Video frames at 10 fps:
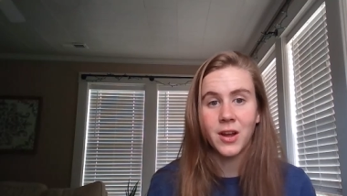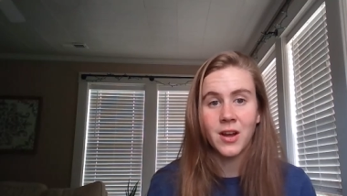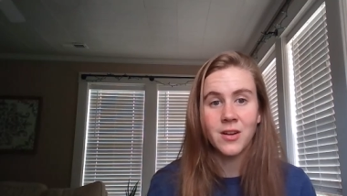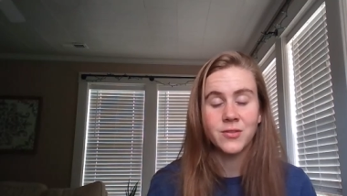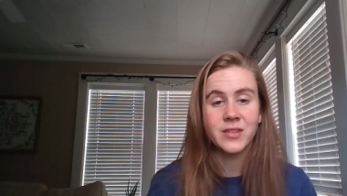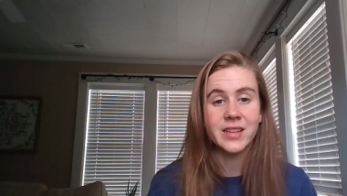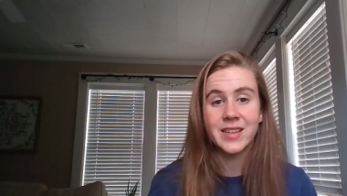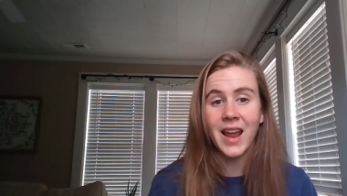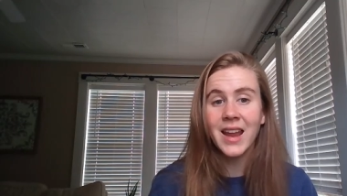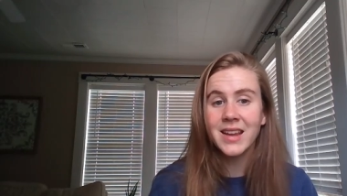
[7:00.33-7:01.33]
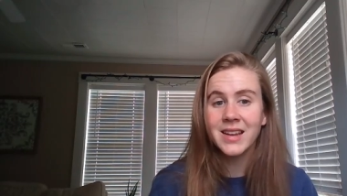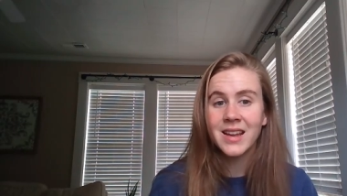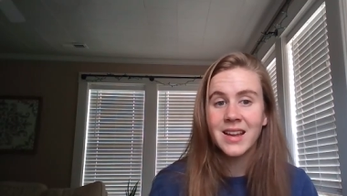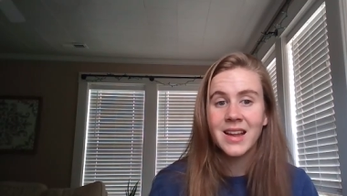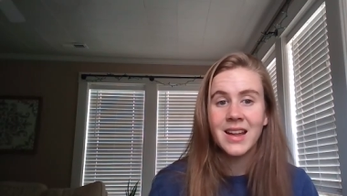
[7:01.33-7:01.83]
of today
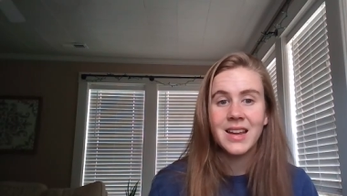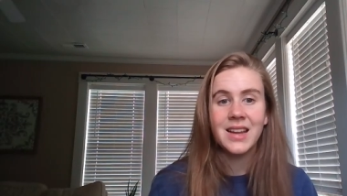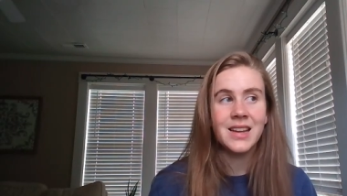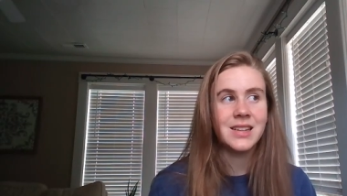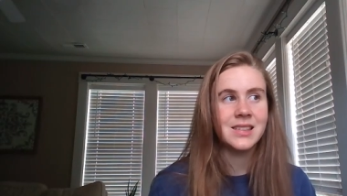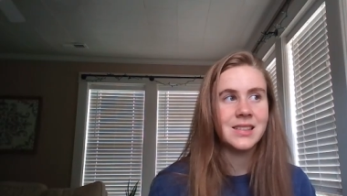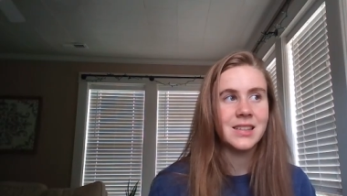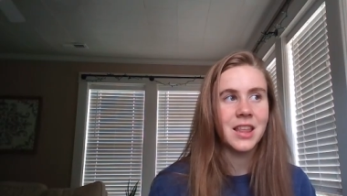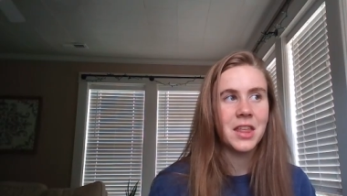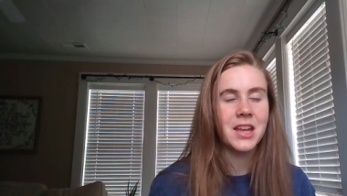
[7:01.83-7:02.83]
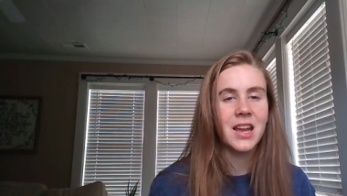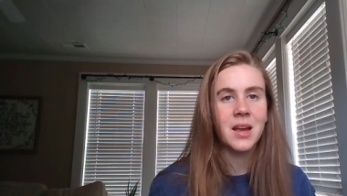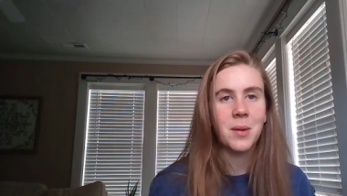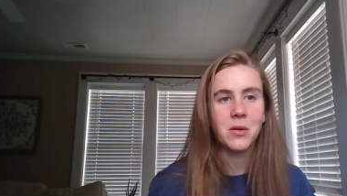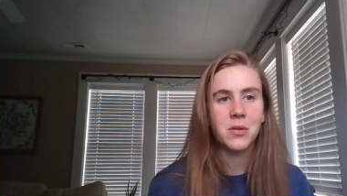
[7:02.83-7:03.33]
and thinking
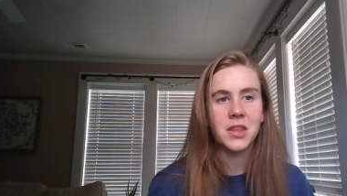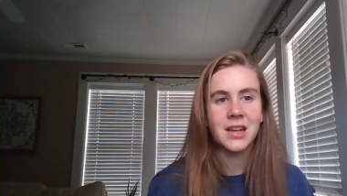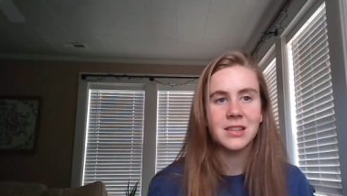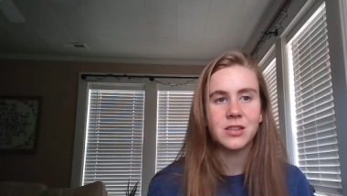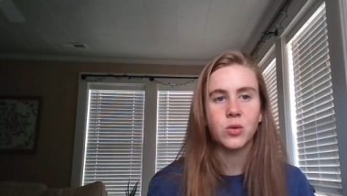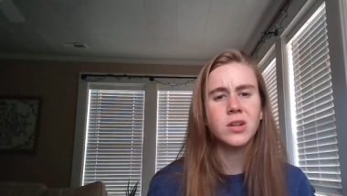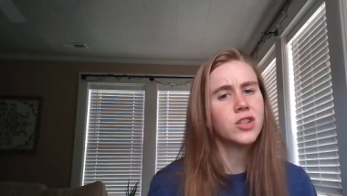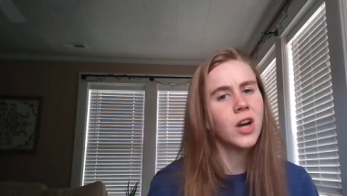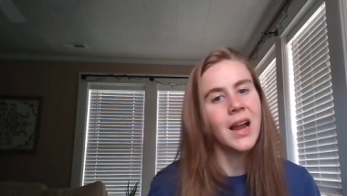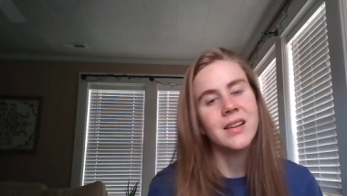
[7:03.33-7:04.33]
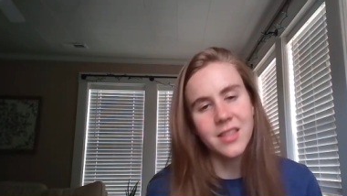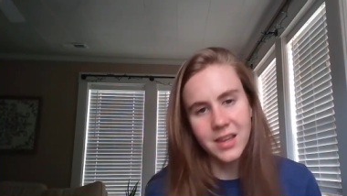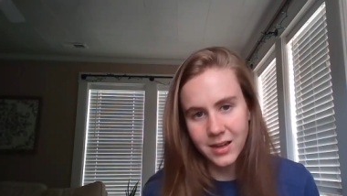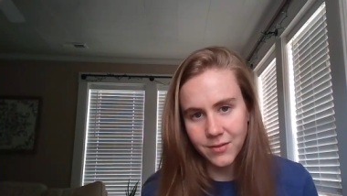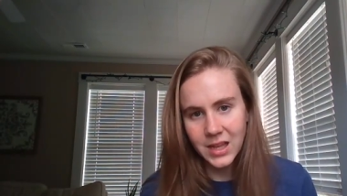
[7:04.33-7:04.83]
about things or trying to
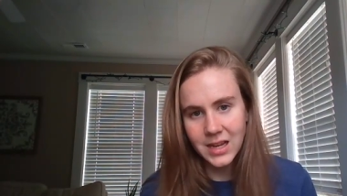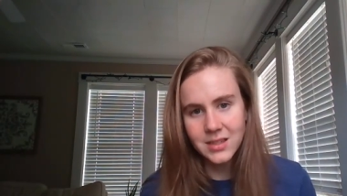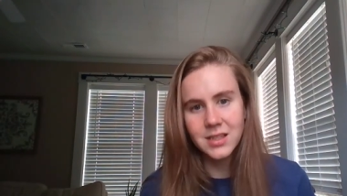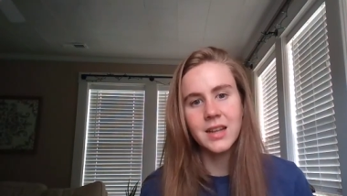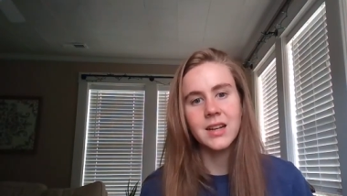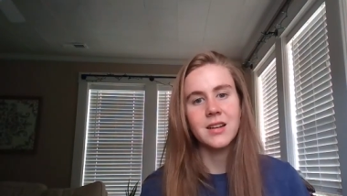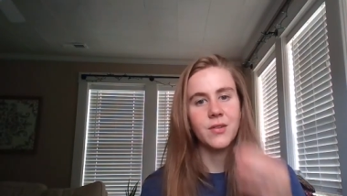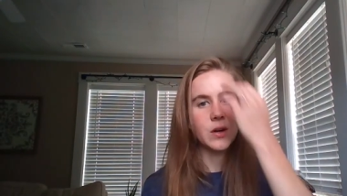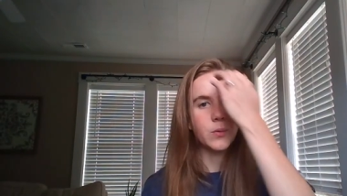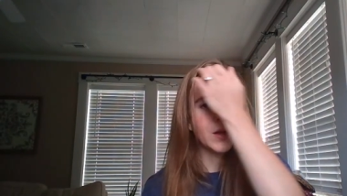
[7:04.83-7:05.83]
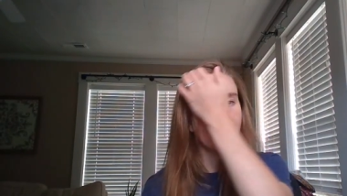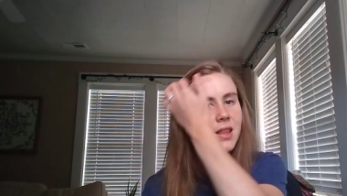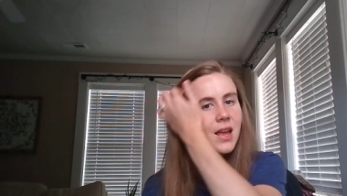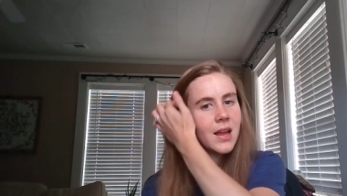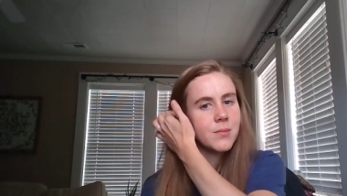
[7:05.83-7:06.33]
think of things in a different way
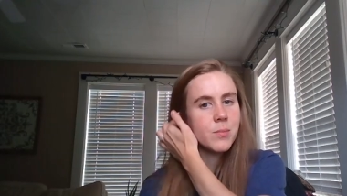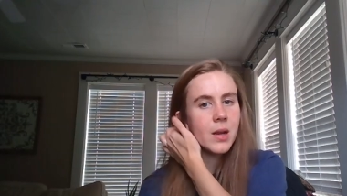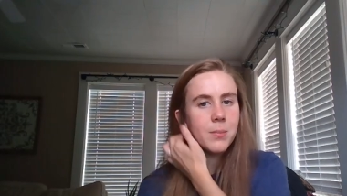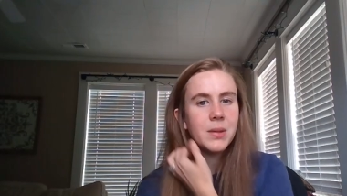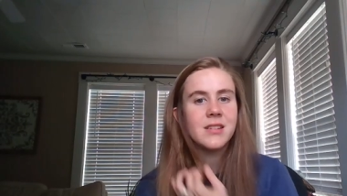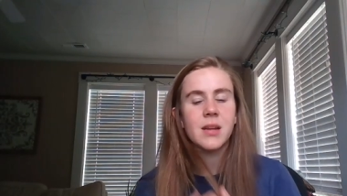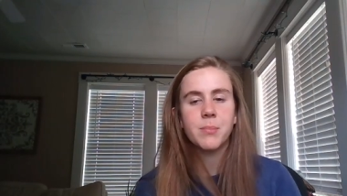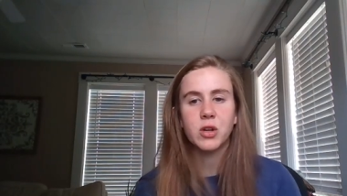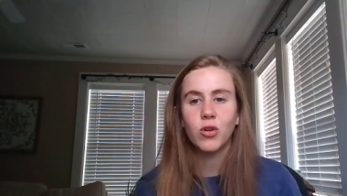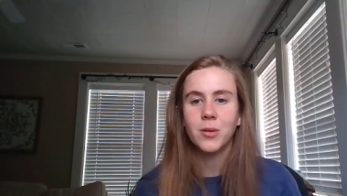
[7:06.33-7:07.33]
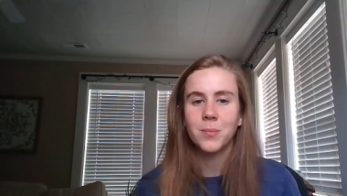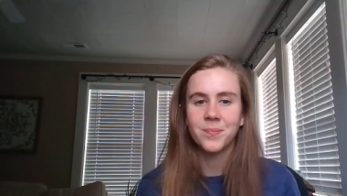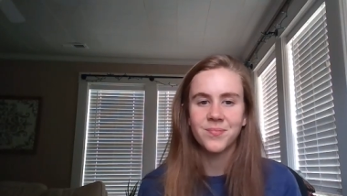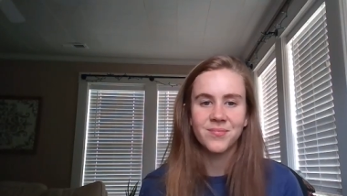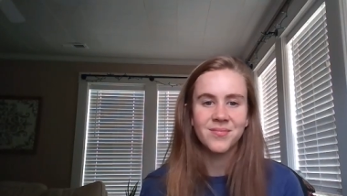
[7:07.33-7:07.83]
than might be typical.
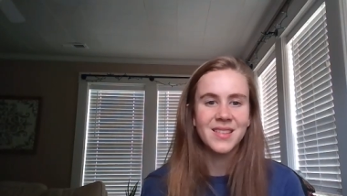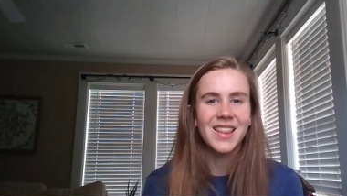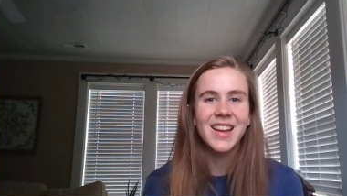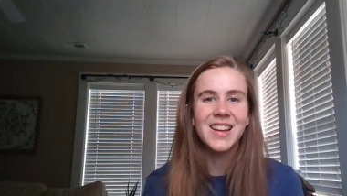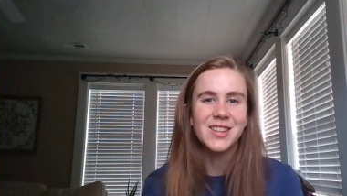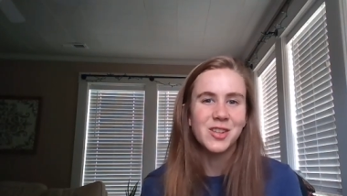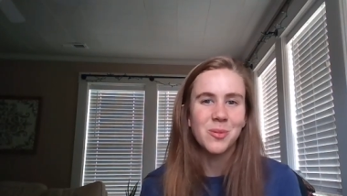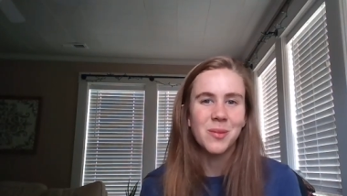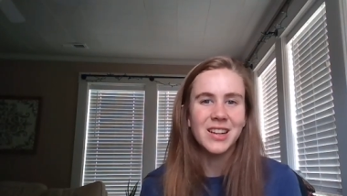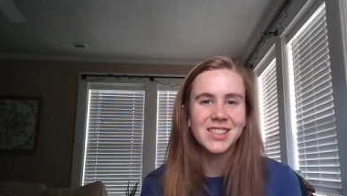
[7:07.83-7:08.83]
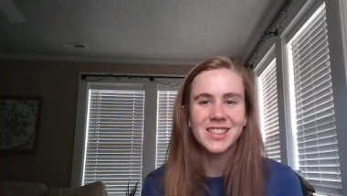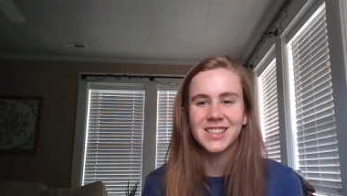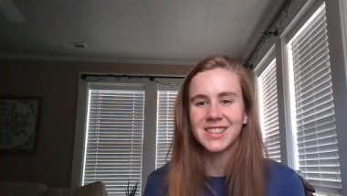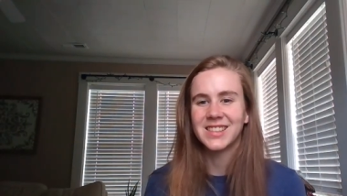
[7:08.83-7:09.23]
Thank you so much.